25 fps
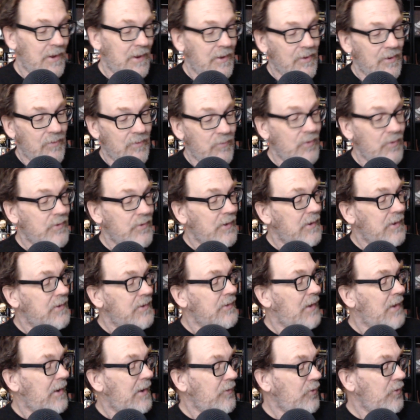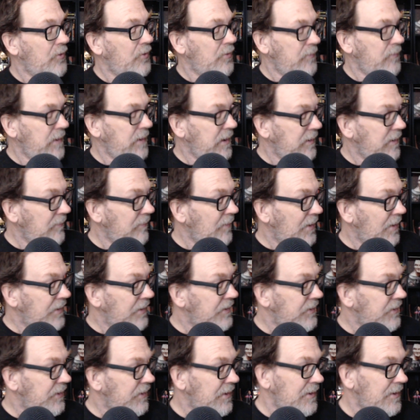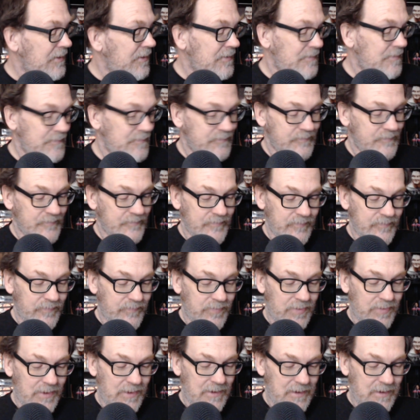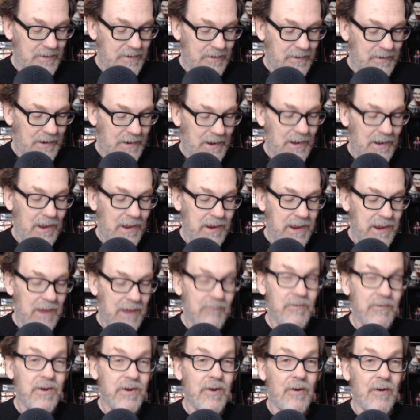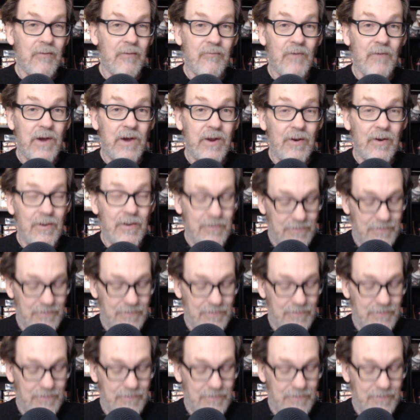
The music is not new to me, but uh, I like having it on vinyl.